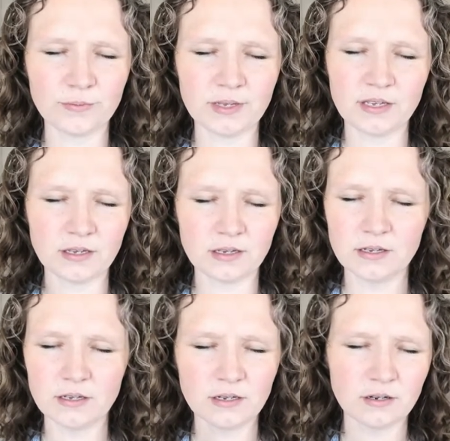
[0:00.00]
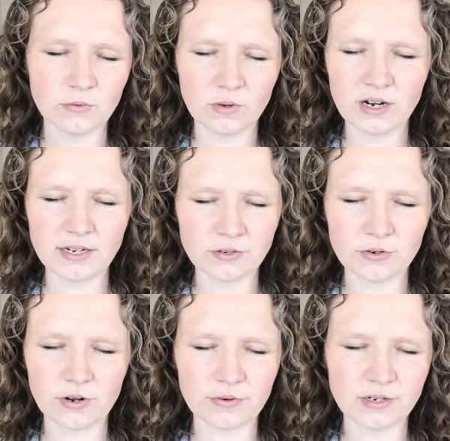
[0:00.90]
me what I don't
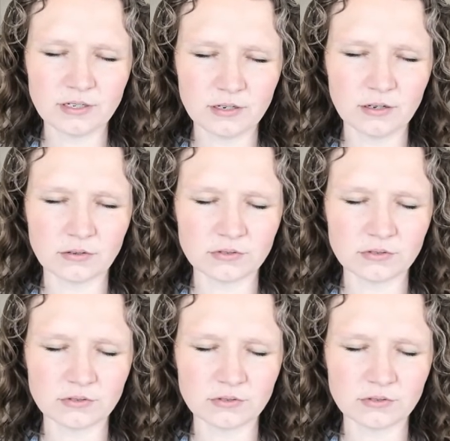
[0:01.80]
already know.